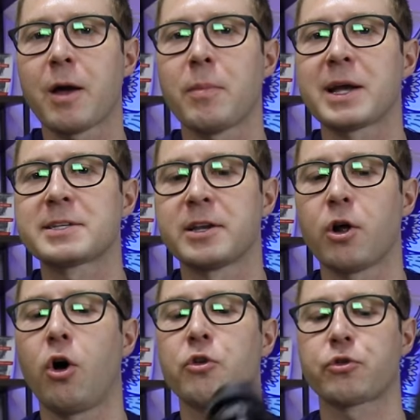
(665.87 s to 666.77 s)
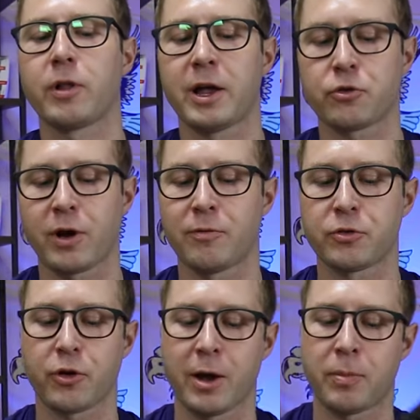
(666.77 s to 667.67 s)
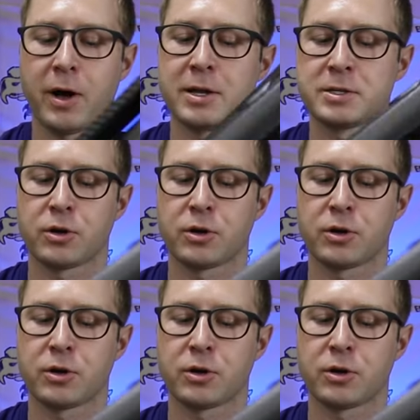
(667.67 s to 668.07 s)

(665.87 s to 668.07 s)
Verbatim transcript: that makes it an ultralight travel tripod.